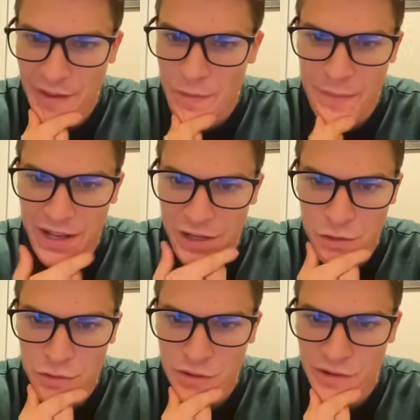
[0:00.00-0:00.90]
Maybe I like
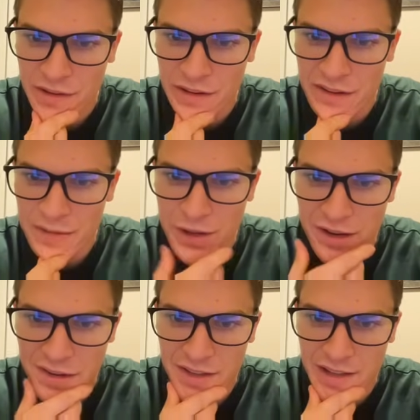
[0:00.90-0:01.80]
Cole
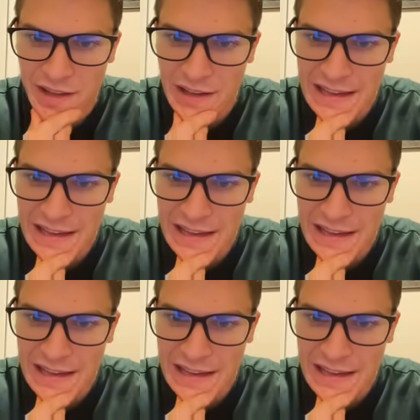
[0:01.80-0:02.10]
subconsciously.